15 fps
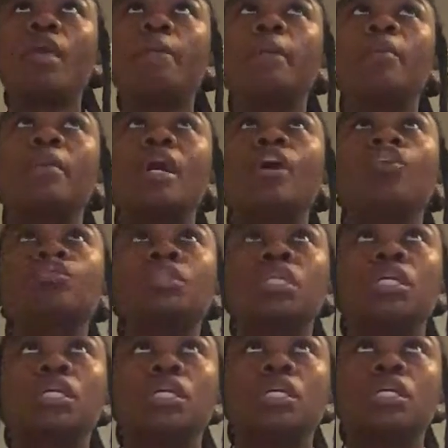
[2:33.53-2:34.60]
But my whole
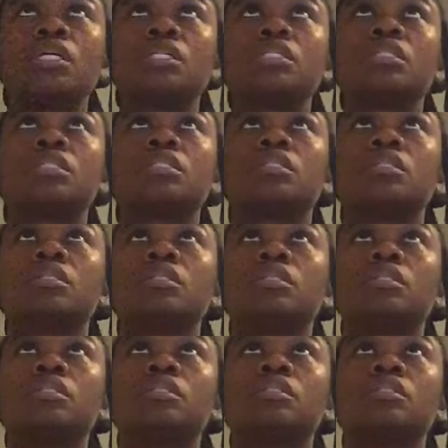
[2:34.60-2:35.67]
thing is,
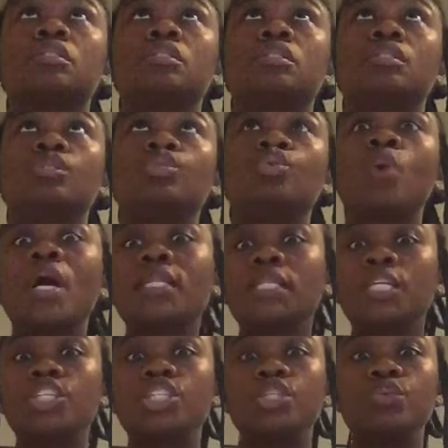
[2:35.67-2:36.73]
do I
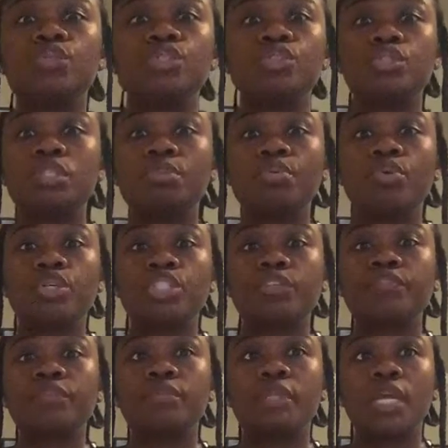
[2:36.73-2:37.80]
think she was using
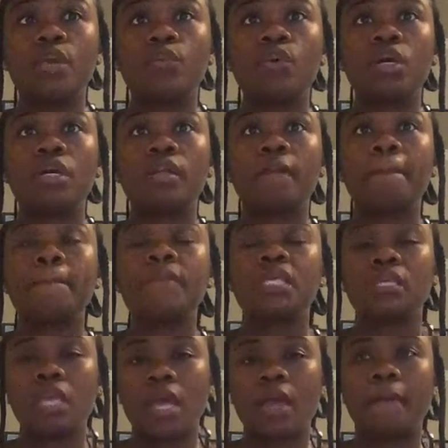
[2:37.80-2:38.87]
Porsha from day one?
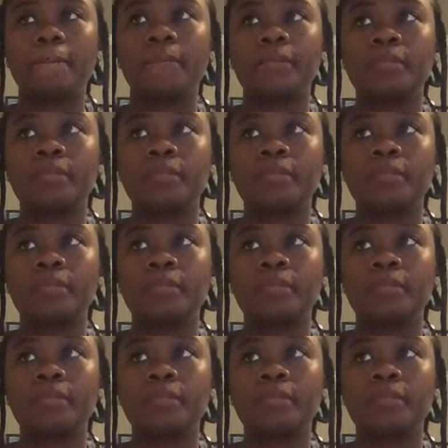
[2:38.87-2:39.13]
Yeah.